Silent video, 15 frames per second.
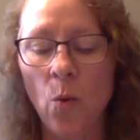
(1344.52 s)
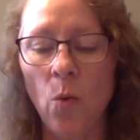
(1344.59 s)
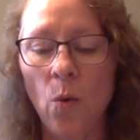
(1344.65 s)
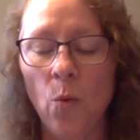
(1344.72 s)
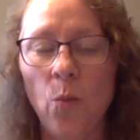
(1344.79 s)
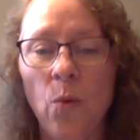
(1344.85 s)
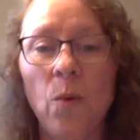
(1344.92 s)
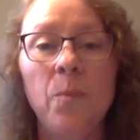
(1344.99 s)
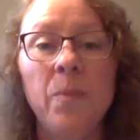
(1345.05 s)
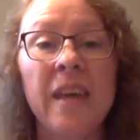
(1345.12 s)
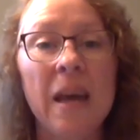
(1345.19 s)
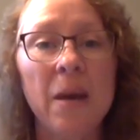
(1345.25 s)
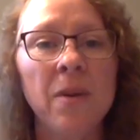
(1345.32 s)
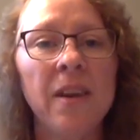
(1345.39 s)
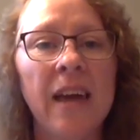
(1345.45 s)
we'll be
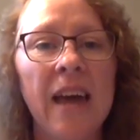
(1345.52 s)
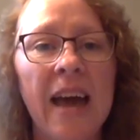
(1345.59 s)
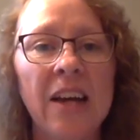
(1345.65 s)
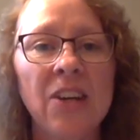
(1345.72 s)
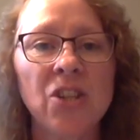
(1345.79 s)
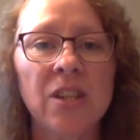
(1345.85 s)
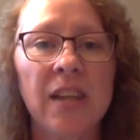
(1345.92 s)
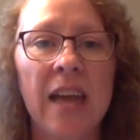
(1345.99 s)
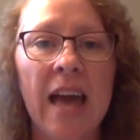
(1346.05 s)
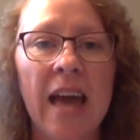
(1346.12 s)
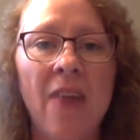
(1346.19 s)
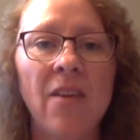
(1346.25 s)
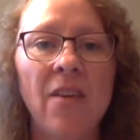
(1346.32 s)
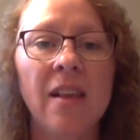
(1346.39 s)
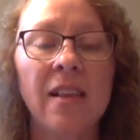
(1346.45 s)
able to actually
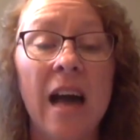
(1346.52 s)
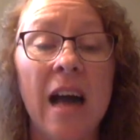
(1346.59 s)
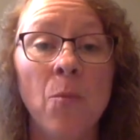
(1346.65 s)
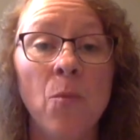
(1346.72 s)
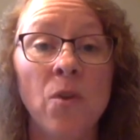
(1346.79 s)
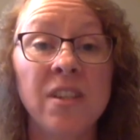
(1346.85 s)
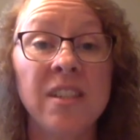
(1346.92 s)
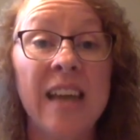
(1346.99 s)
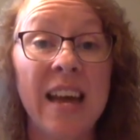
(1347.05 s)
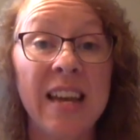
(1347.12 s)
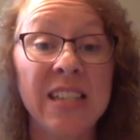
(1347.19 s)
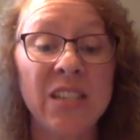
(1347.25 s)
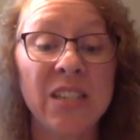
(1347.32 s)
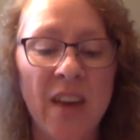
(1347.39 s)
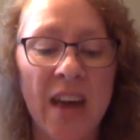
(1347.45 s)
have a lot more
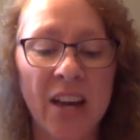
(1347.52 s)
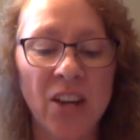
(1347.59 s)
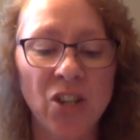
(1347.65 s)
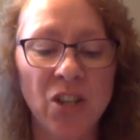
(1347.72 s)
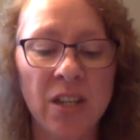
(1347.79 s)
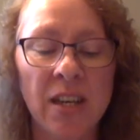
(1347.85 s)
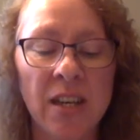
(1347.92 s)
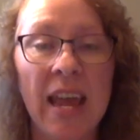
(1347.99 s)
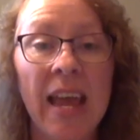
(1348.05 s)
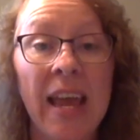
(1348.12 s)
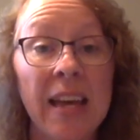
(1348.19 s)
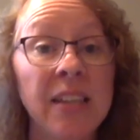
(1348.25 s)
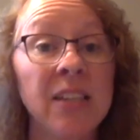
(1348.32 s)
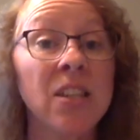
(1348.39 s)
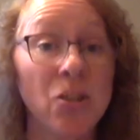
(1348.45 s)
satisfaction
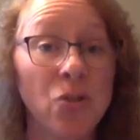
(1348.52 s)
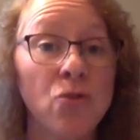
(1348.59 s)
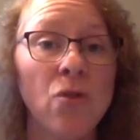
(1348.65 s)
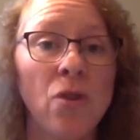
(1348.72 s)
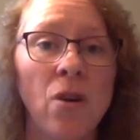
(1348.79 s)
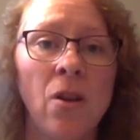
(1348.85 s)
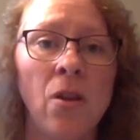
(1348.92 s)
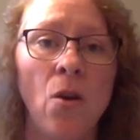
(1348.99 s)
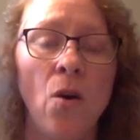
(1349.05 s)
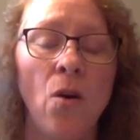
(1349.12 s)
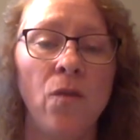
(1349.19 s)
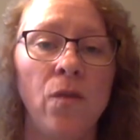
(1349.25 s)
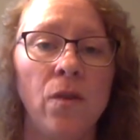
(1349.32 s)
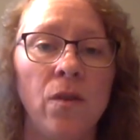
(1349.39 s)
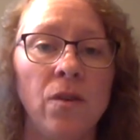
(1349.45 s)
and control
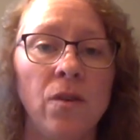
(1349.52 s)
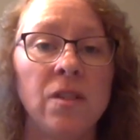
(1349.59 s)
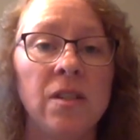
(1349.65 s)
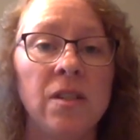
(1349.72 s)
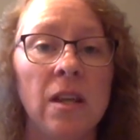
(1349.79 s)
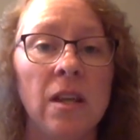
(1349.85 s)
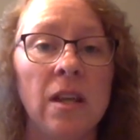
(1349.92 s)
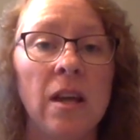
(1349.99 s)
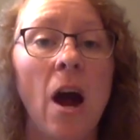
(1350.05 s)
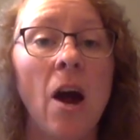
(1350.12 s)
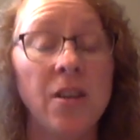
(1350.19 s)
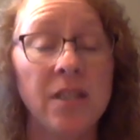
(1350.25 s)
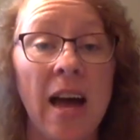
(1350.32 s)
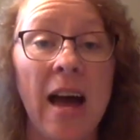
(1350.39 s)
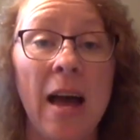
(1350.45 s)
over
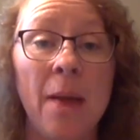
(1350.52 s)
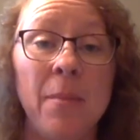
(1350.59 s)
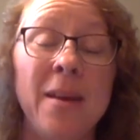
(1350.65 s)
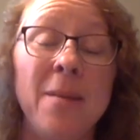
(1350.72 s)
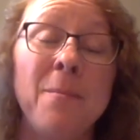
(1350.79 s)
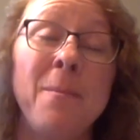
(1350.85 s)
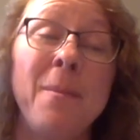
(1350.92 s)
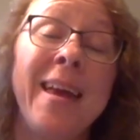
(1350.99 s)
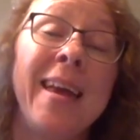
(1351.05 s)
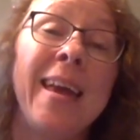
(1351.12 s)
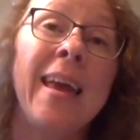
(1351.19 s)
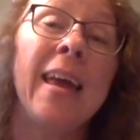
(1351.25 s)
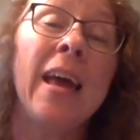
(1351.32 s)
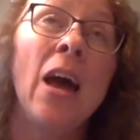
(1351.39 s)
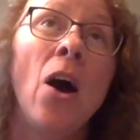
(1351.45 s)
our time. It
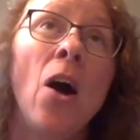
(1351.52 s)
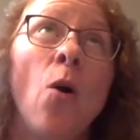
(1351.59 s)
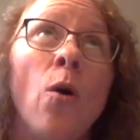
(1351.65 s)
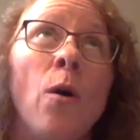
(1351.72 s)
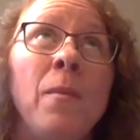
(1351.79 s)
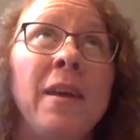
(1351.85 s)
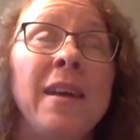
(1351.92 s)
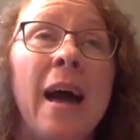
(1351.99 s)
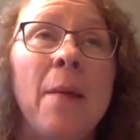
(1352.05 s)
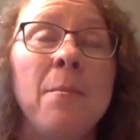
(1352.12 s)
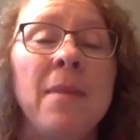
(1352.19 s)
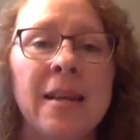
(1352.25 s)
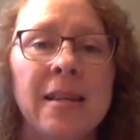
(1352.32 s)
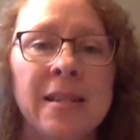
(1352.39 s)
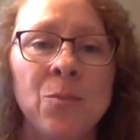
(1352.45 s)
may or may not
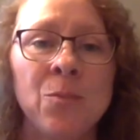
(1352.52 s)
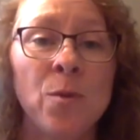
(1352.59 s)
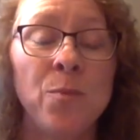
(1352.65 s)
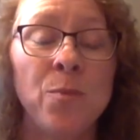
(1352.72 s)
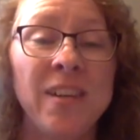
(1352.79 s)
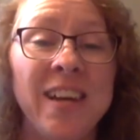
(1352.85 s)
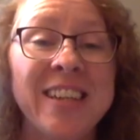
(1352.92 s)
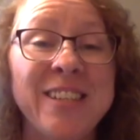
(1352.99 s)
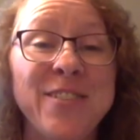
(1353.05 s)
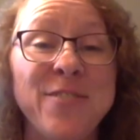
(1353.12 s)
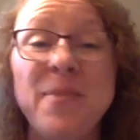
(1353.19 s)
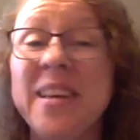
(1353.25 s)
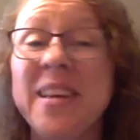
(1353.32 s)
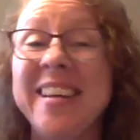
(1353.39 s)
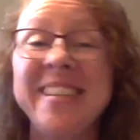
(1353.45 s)
make us more productive
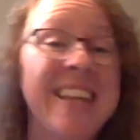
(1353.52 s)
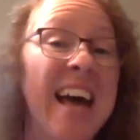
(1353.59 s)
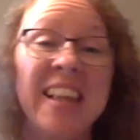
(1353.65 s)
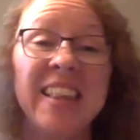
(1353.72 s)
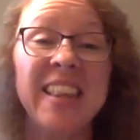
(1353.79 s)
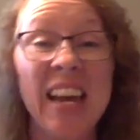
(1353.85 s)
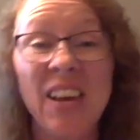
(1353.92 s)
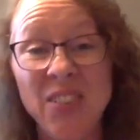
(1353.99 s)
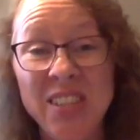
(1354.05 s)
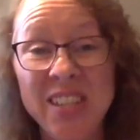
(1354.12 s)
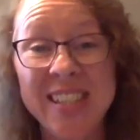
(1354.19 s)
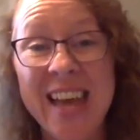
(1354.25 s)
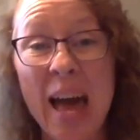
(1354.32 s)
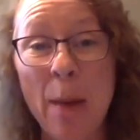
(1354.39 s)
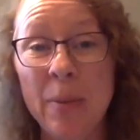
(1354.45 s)
because life
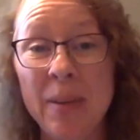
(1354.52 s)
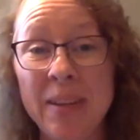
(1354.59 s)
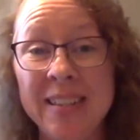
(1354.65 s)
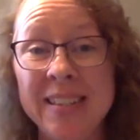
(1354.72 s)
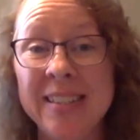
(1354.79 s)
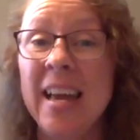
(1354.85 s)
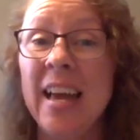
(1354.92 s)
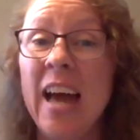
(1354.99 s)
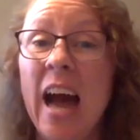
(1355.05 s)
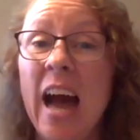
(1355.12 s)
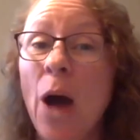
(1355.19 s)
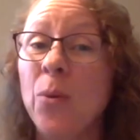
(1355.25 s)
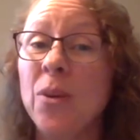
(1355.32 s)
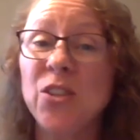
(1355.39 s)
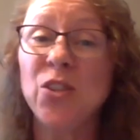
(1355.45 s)
just happens.
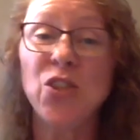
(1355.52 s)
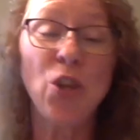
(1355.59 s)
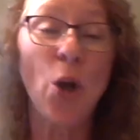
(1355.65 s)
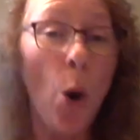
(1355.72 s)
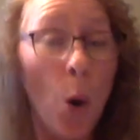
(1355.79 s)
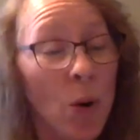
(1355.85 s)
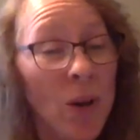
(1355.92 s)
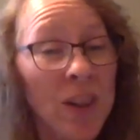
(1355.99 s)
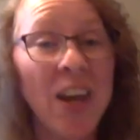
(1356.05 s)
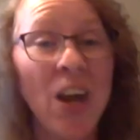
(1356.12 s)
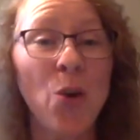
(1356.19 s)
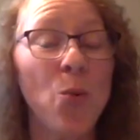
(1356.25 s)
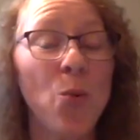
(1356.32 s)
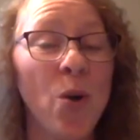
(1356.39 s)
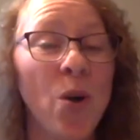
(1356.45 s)
I was totally on
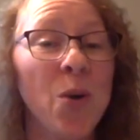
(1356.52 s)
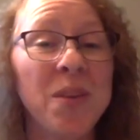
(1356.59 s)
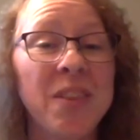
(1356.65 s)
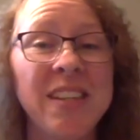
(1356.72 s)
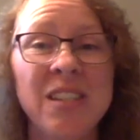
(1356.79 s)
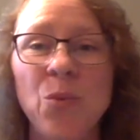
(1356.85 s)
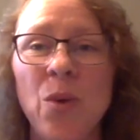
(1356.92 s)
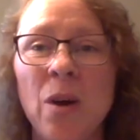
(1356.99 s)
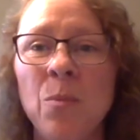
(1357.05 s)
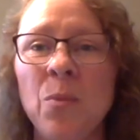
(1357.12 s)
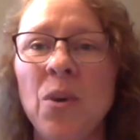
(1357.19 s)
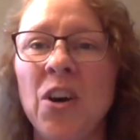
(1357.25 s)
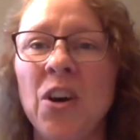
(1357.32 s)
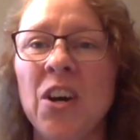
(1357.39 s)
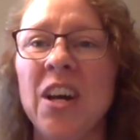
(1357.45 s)
a roll with this one book,